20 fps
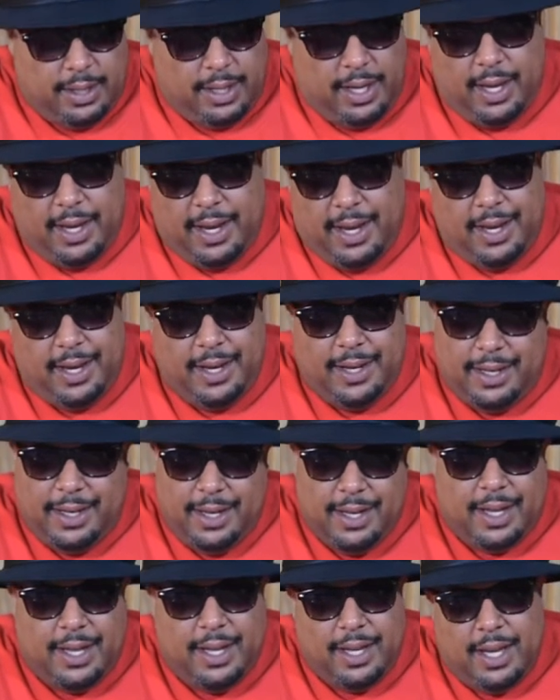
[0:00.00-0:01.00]
and
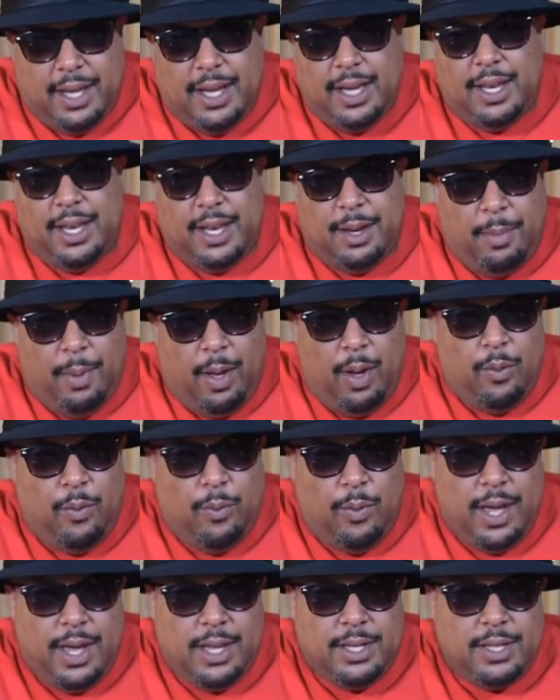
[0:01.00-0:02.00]
looking good in the
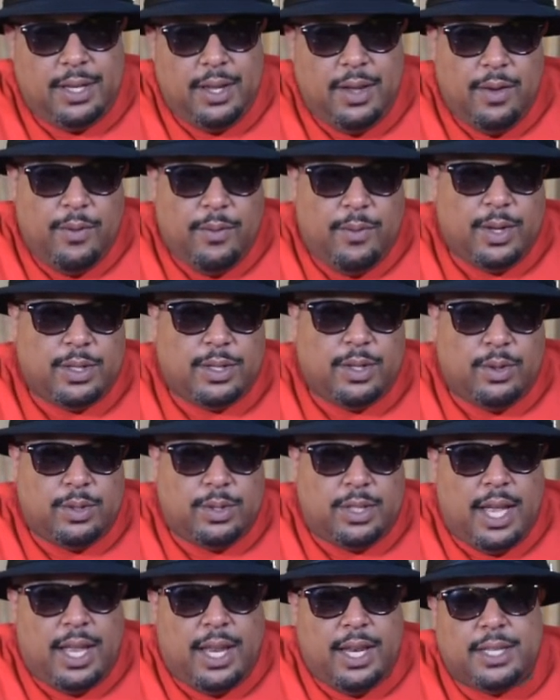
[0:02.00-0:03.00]
Mountain West. Fresno
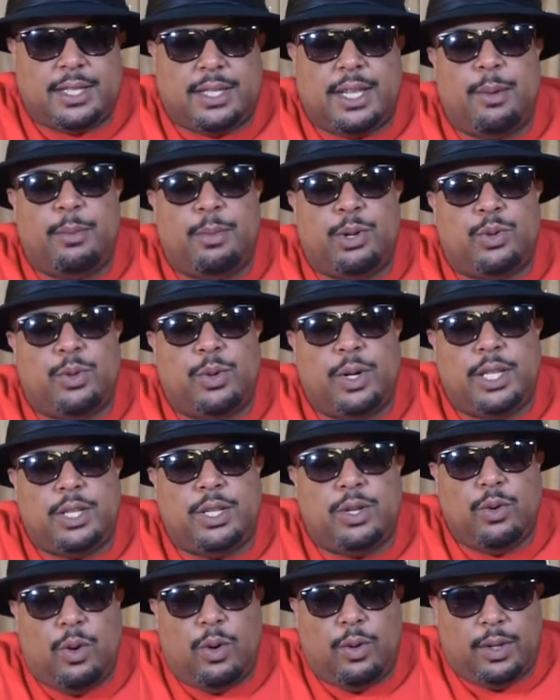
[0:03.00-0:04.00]
State is number
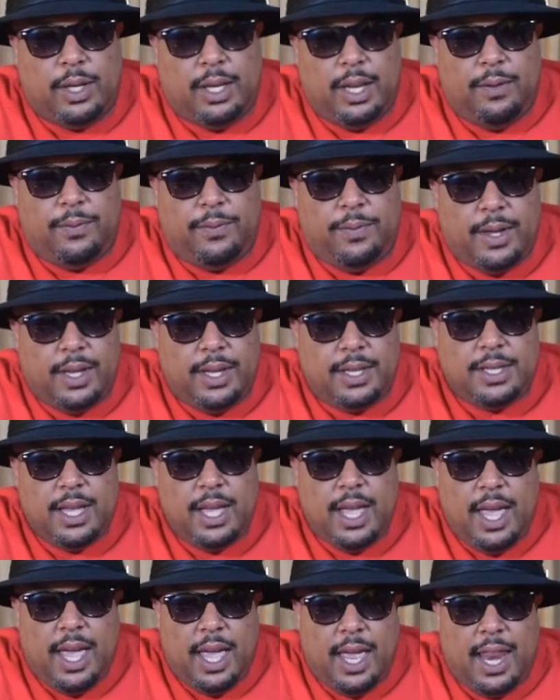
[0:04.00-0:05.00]
22 on defense,
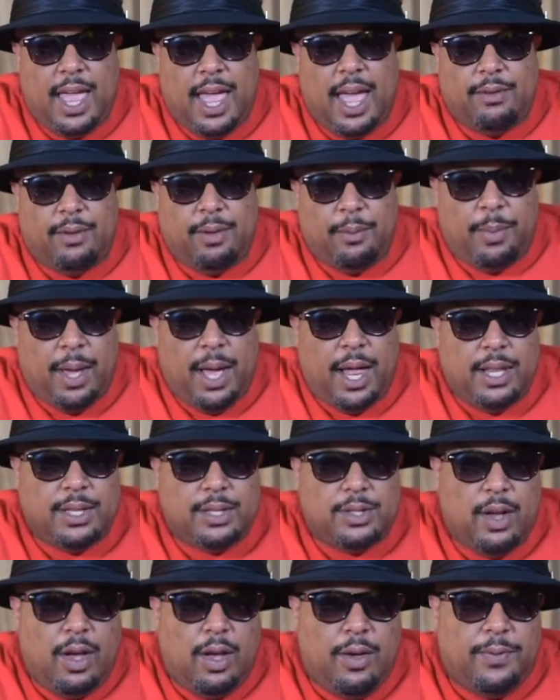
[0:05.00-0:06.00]
and they have a
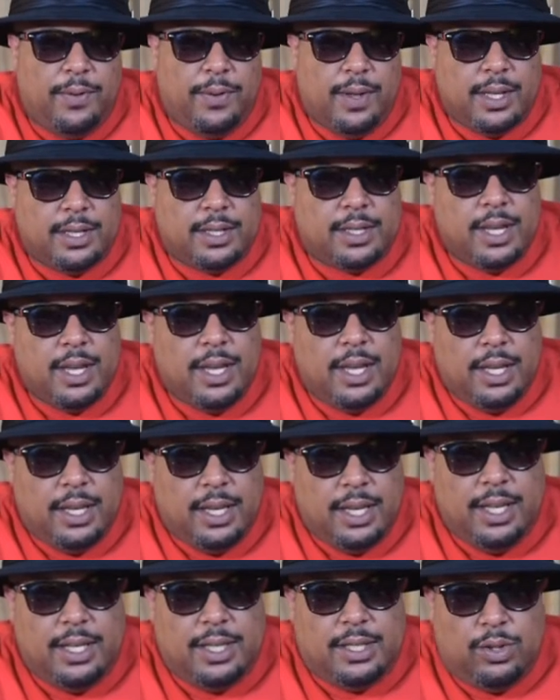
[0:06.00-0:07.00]
balanced offense.
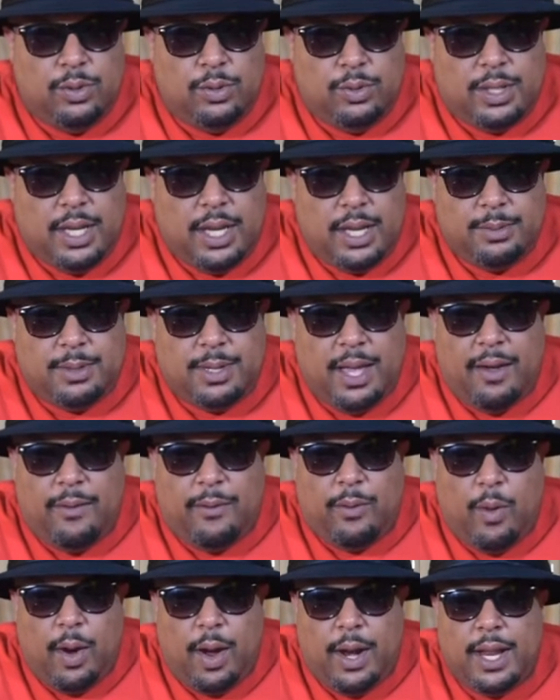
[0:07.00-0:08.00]
These two teams
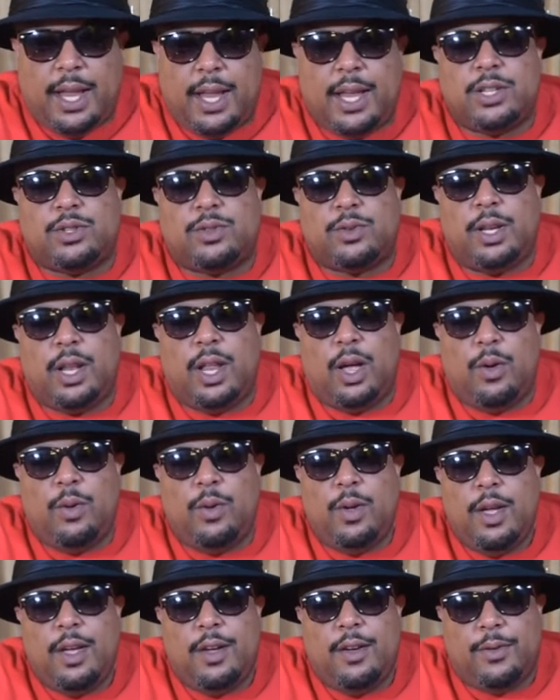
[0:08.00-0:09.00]
have quite a history,
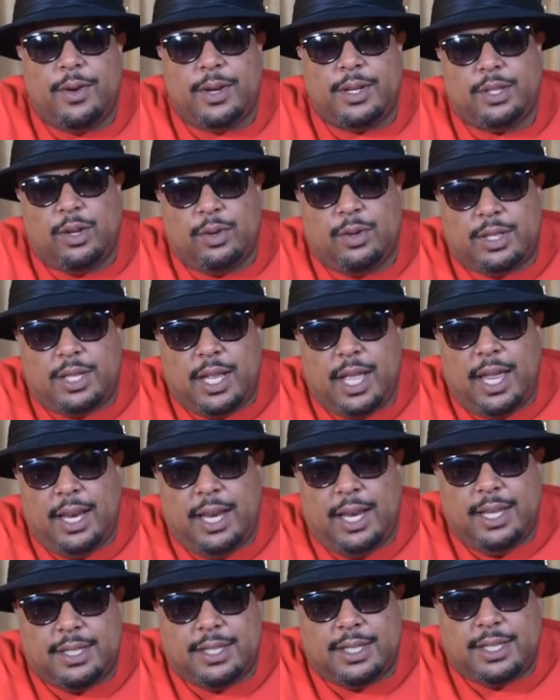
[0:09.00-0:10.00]
though. Fresno State
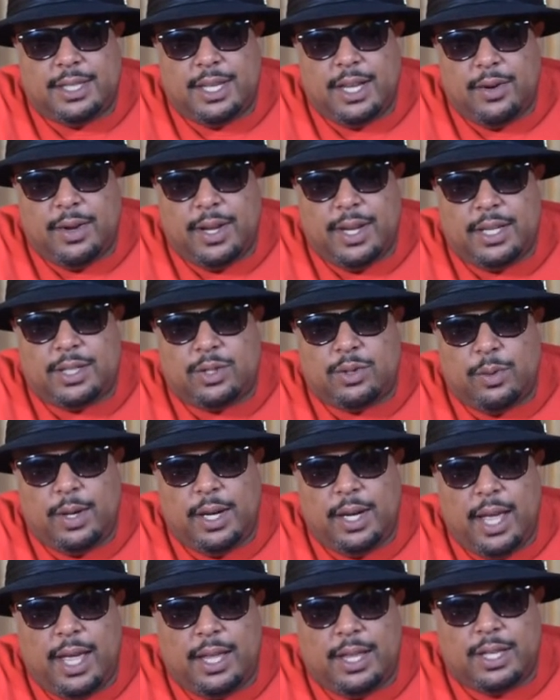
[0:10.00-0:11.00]
leads the series
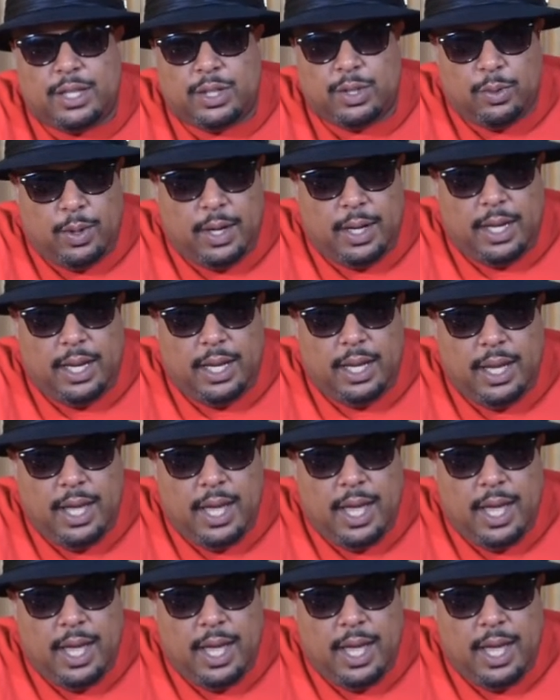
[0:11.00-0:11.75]
28-20,